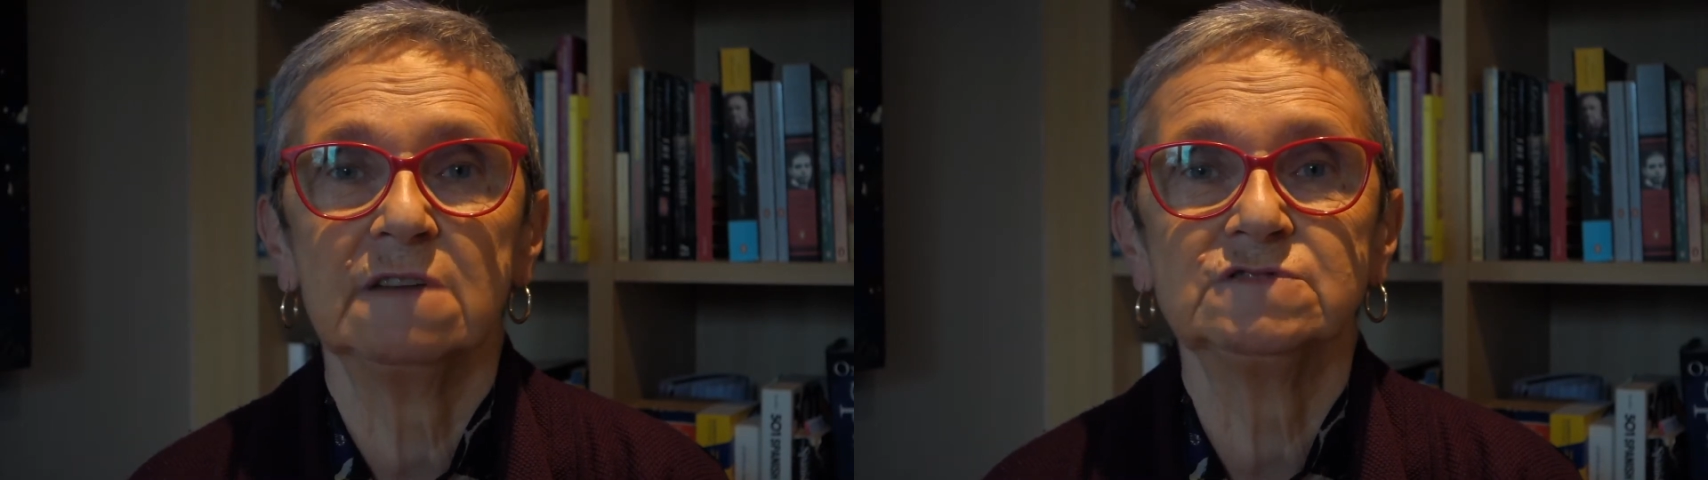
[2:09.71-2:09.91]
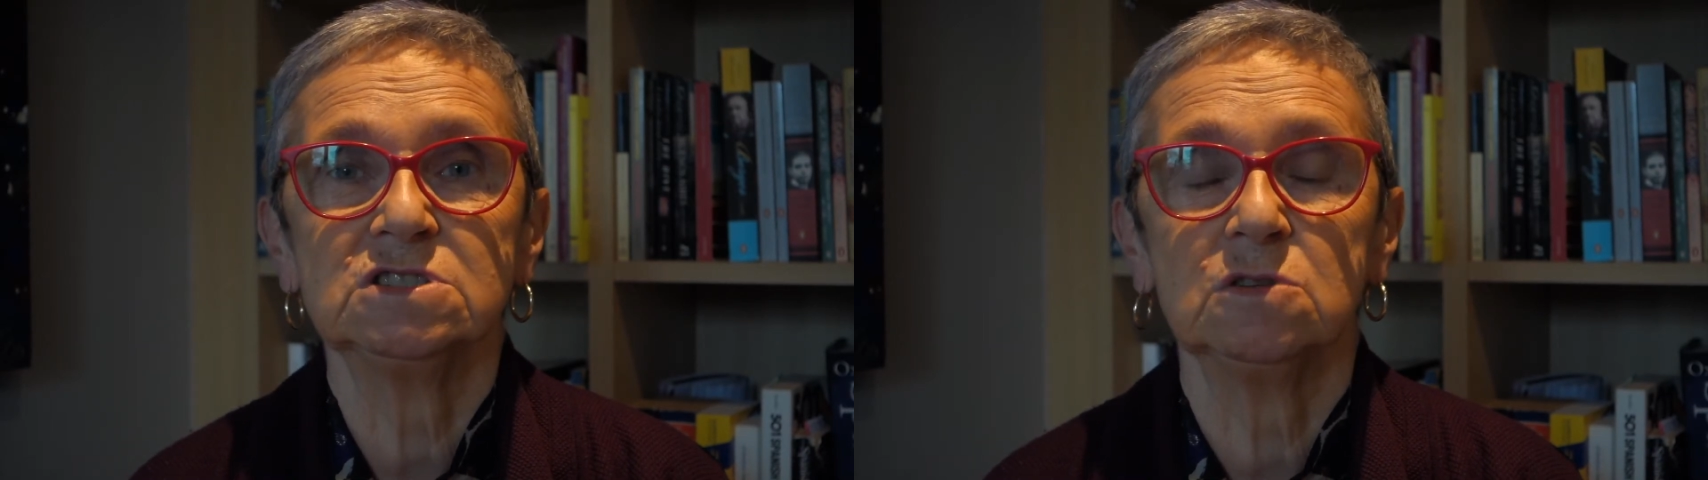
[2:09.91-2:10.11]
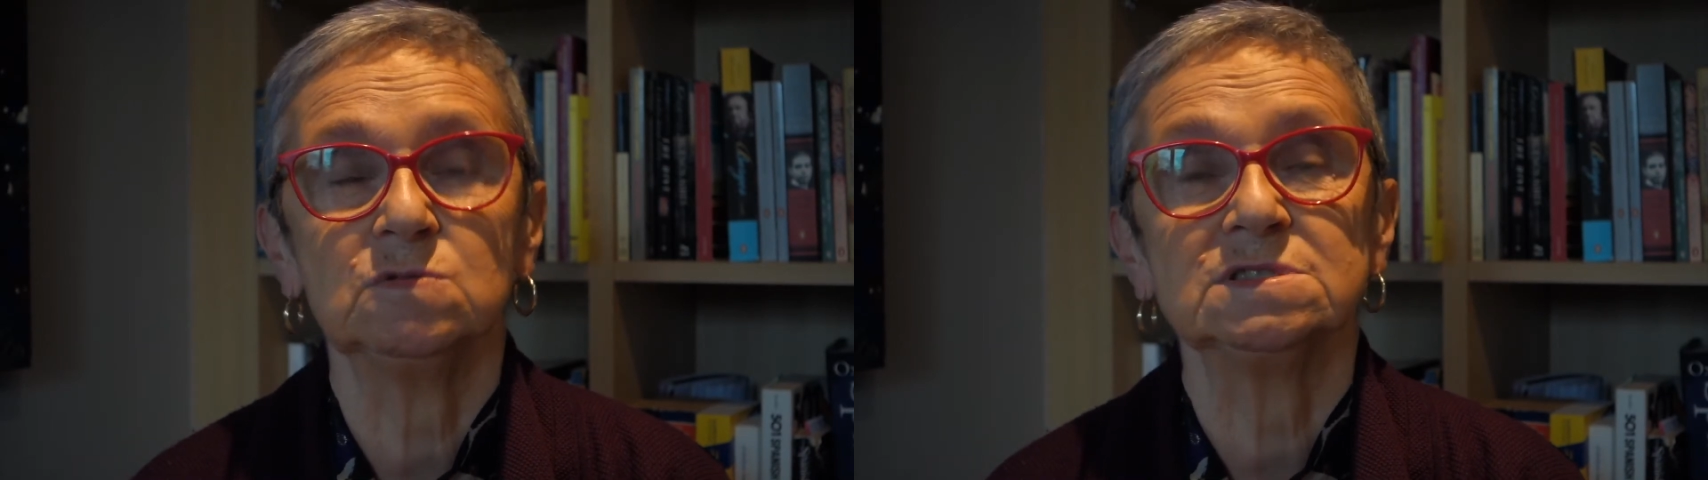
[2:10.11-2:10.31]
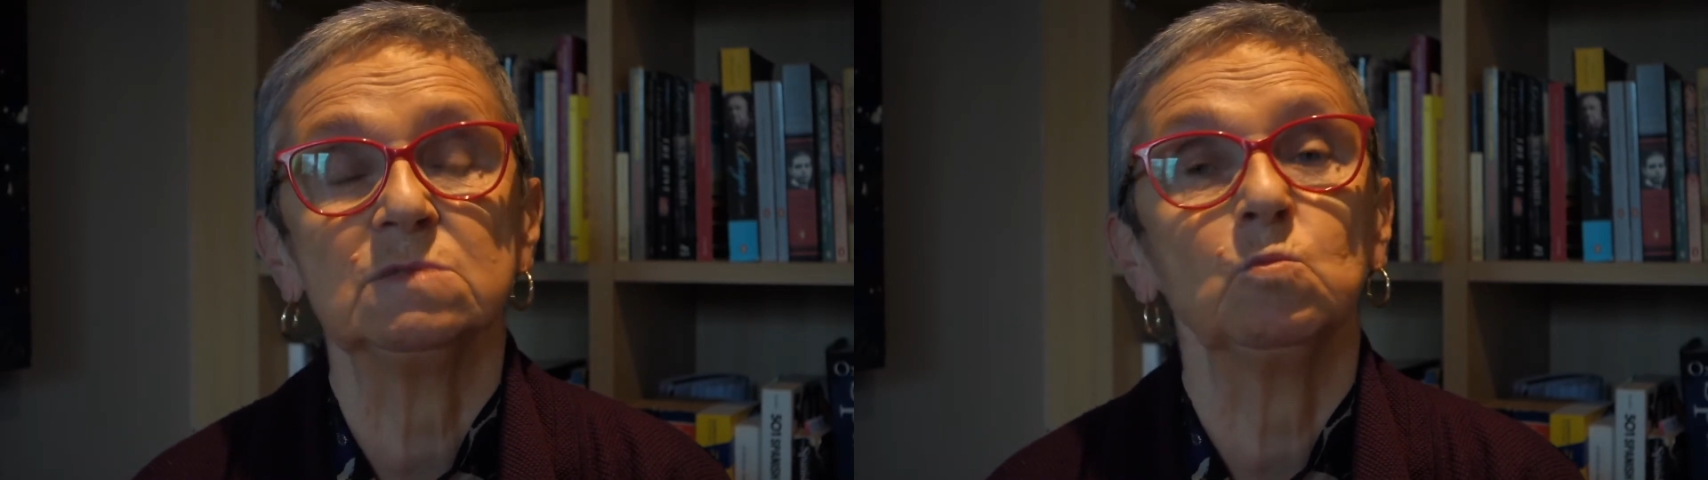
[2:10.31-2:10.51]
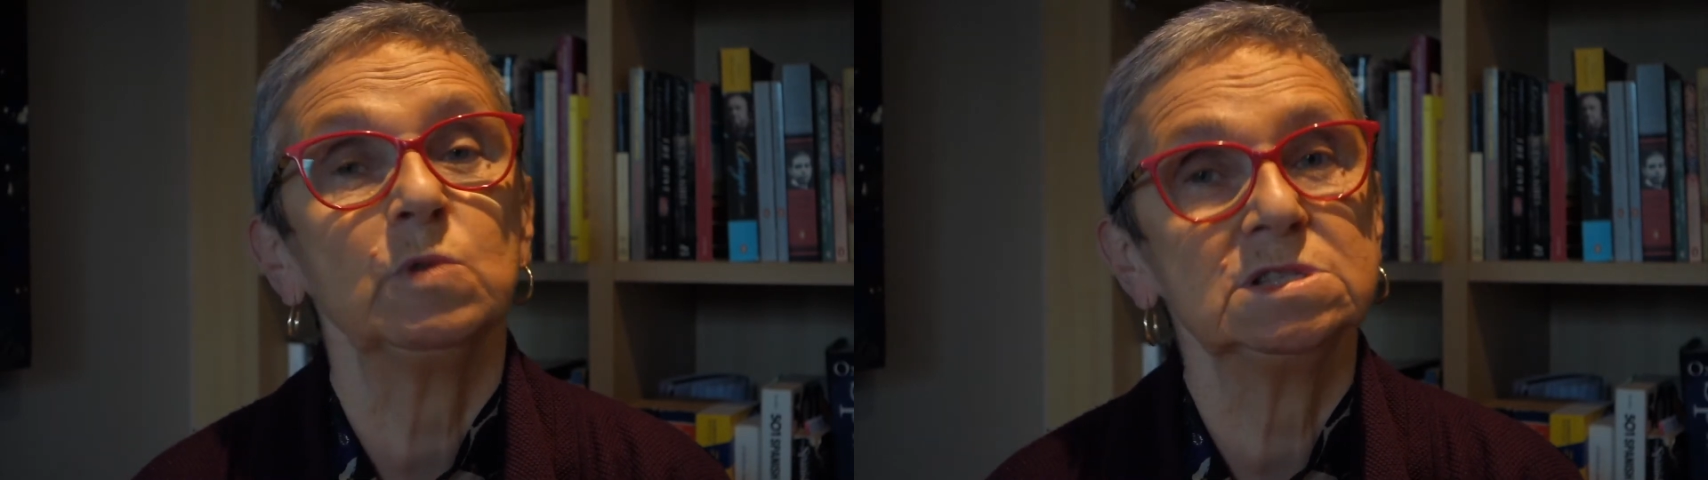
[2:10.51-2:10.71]
afternoons
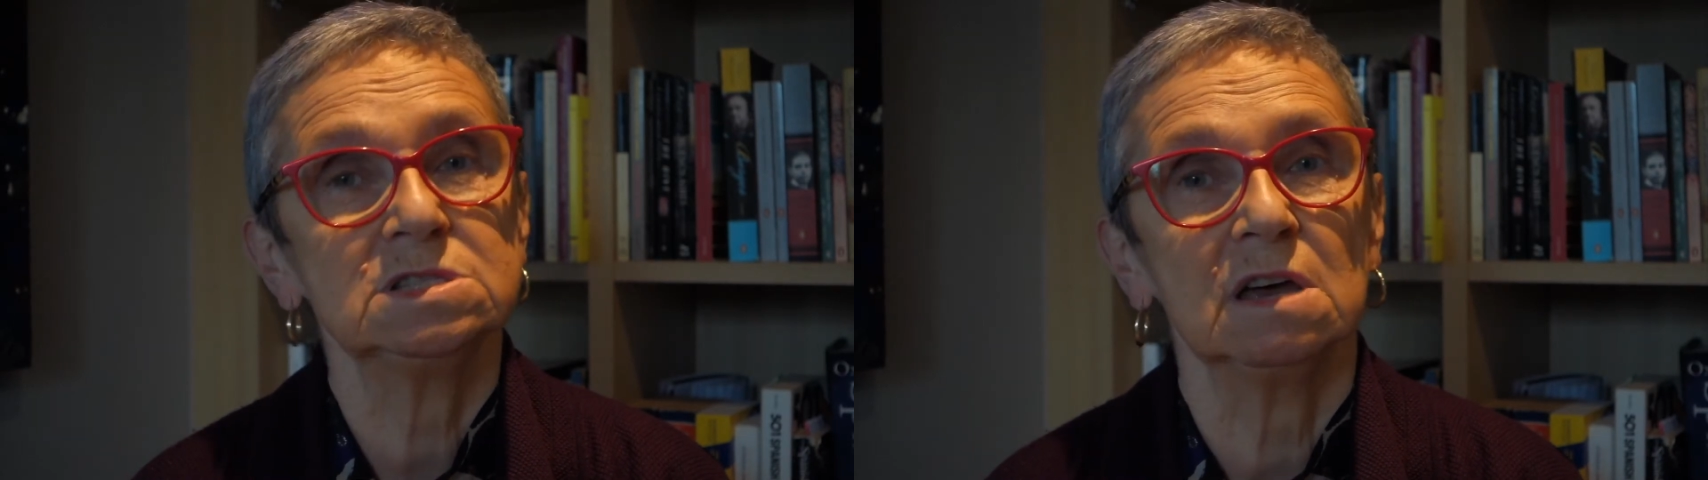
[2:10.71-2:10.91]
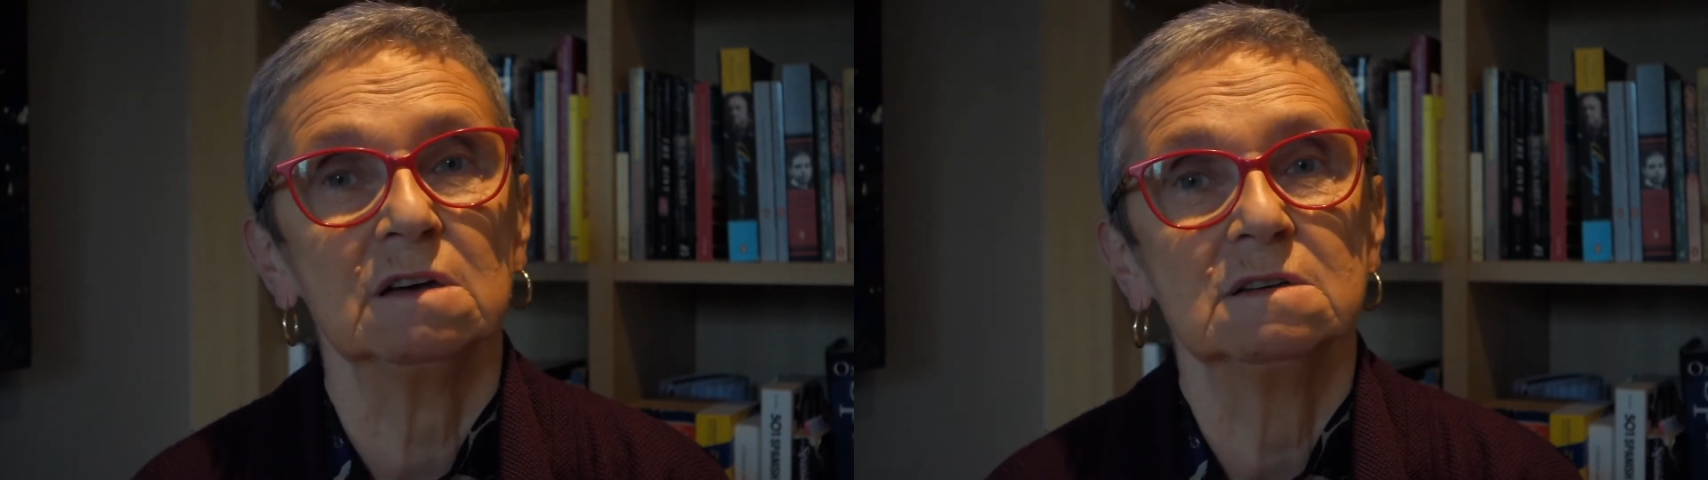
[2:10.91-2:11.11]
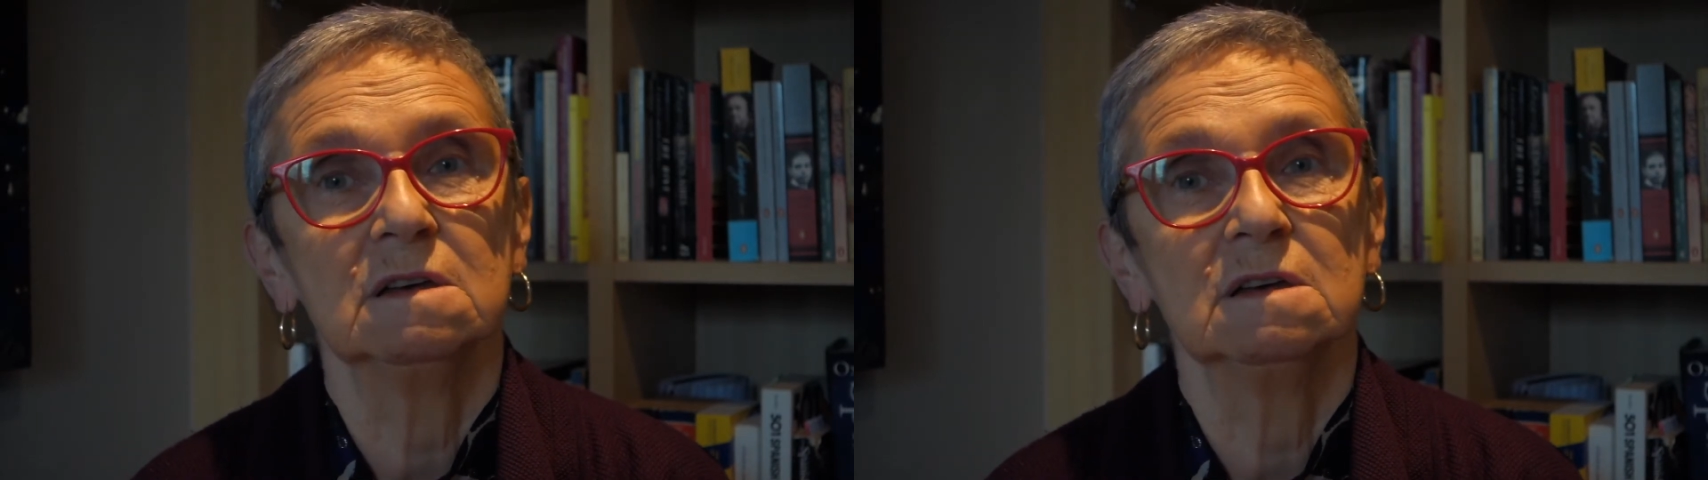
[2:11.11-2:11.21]
in winter